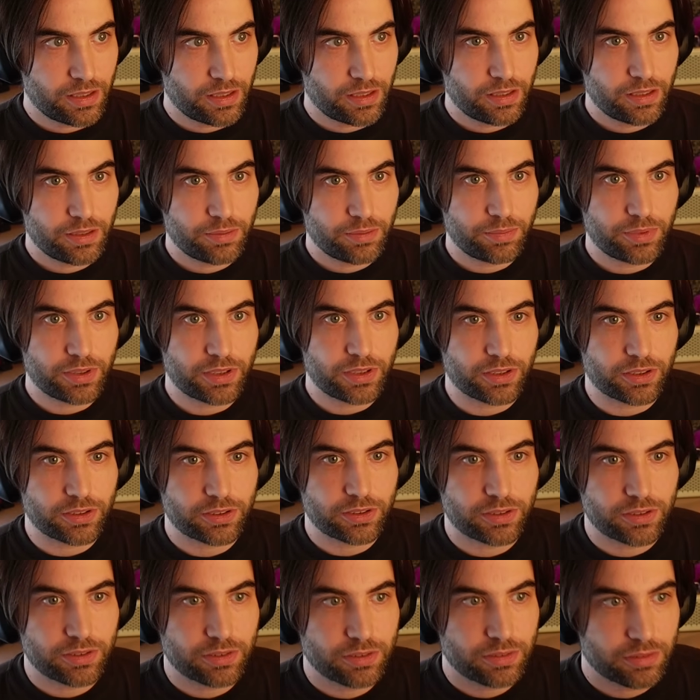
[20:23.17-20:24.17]

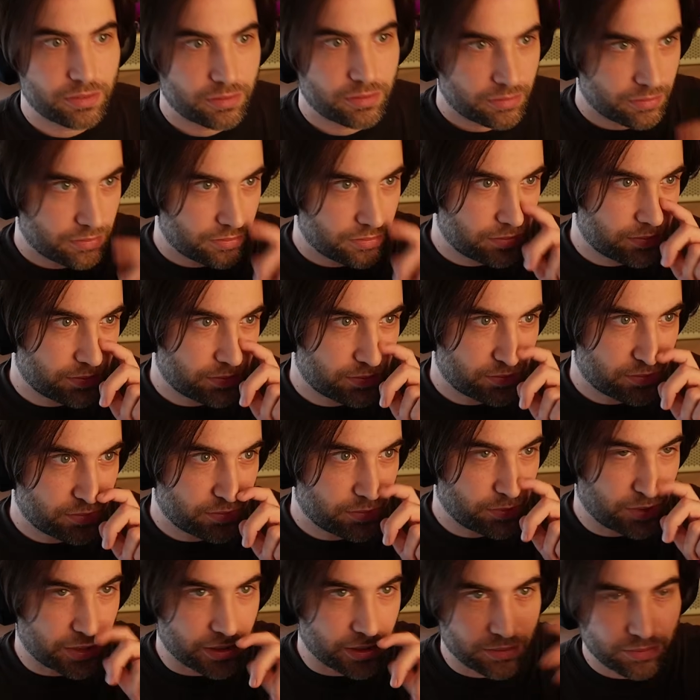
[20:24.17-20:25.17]
Because,
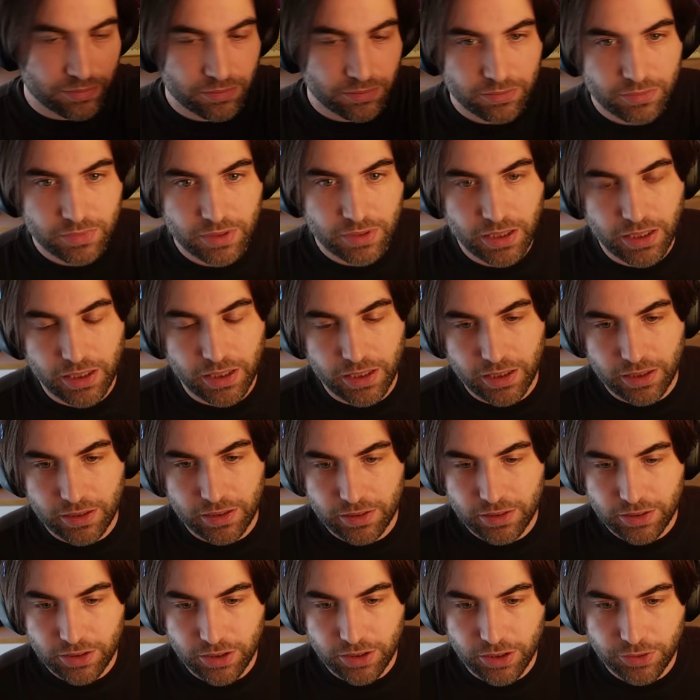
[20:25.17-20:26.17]
well,
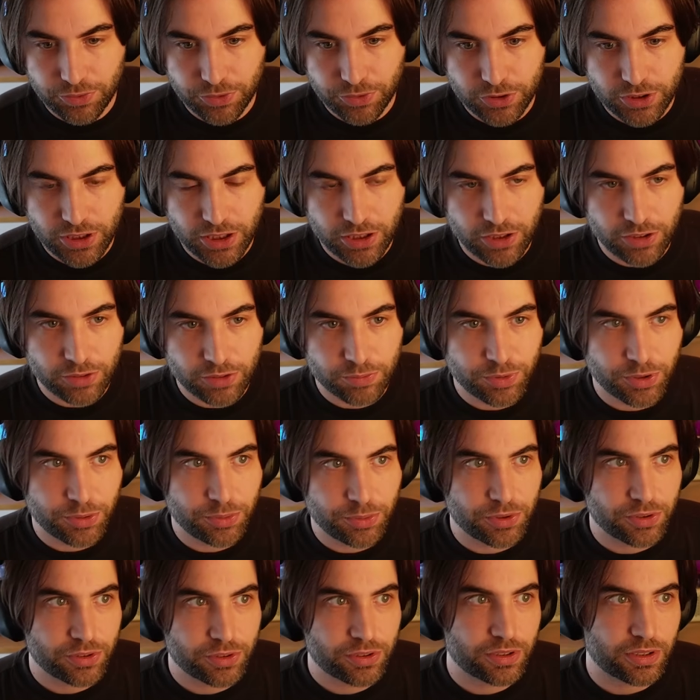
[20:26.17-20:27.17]
if you check on
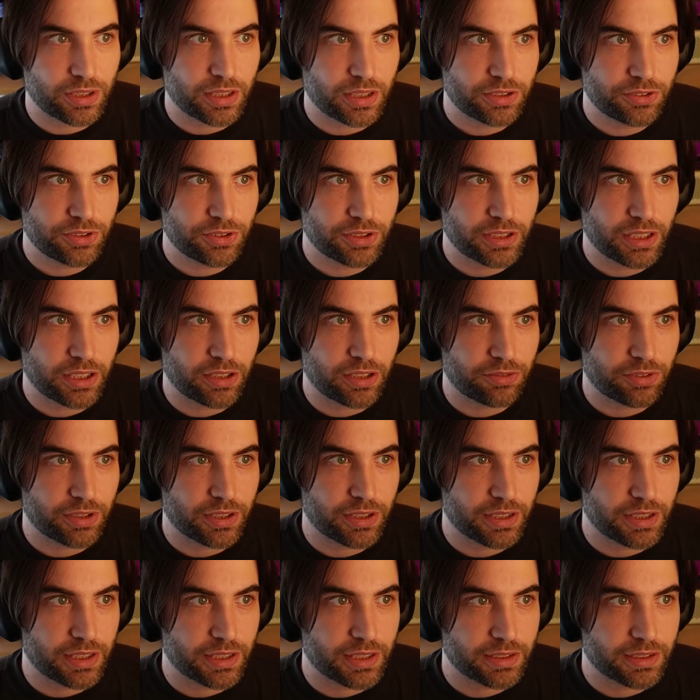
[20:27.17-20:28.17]
previous entries, I
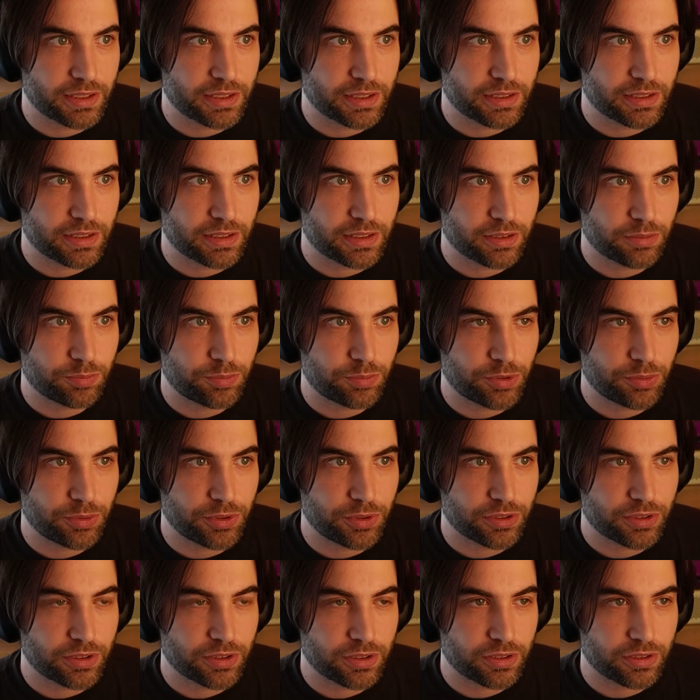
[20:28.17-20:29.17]
already linked it on
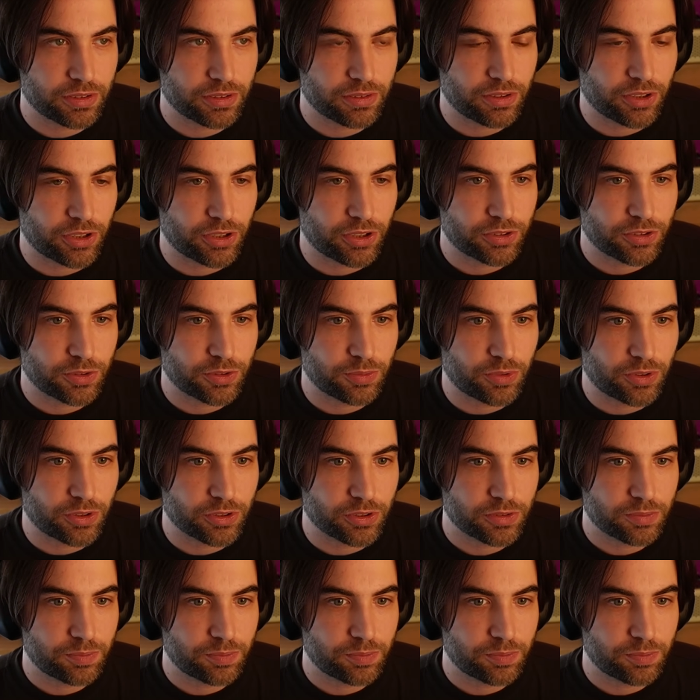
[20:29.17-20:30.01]
previous Godot Tomorrows.